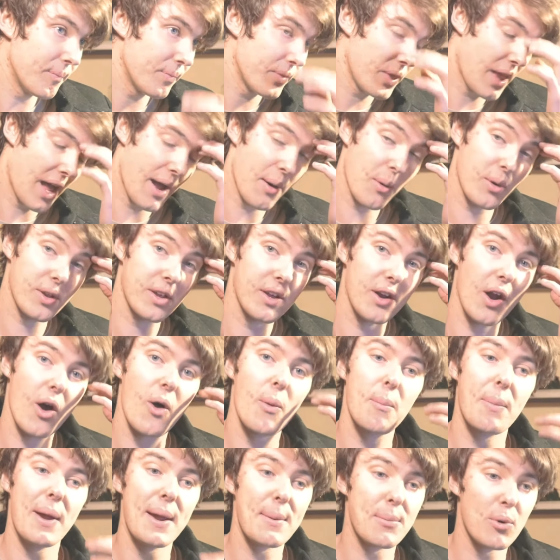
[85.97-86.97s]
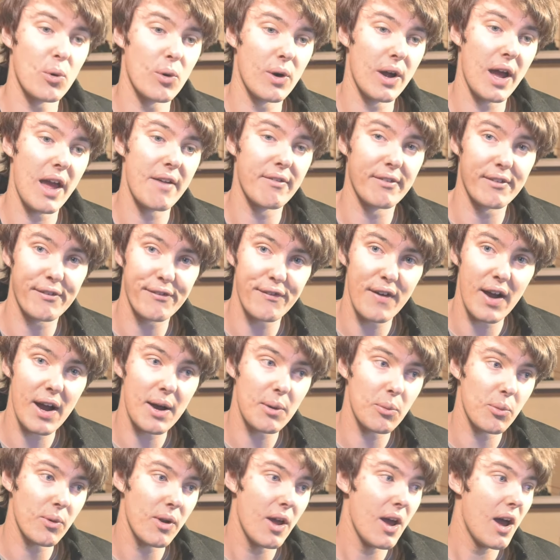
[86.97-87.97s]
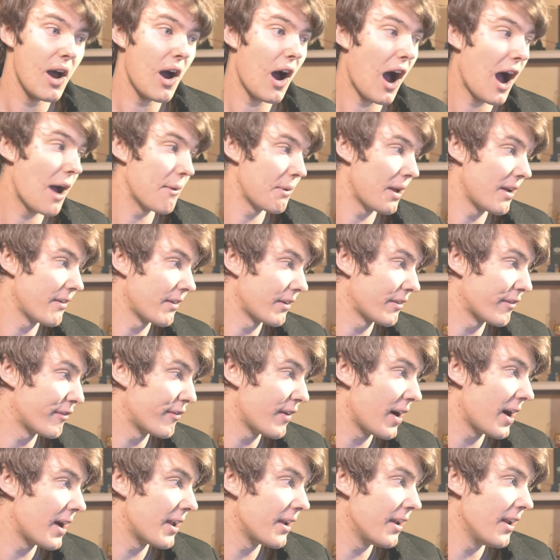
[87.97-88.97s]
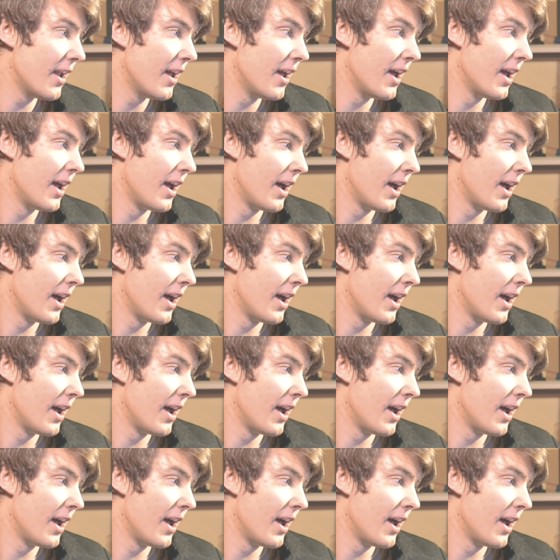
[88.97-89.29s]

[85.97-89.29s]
Like, you know, people are having fun. I'm having fun.